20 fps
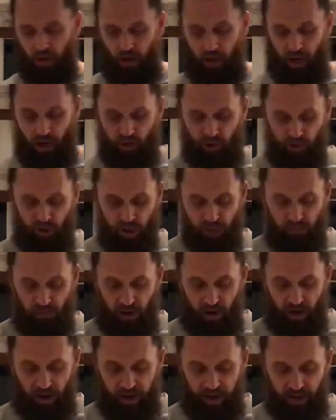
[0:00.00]
I can use
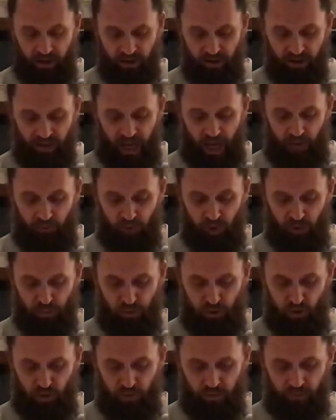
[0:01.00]
my
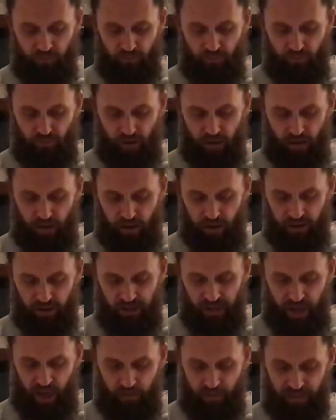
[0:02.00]
tablespoon
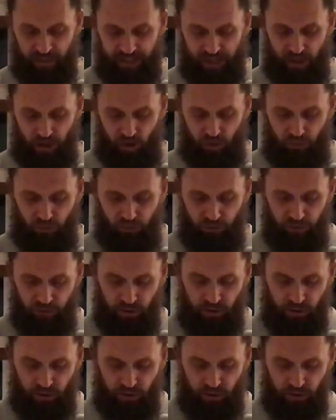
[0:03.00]
to get myself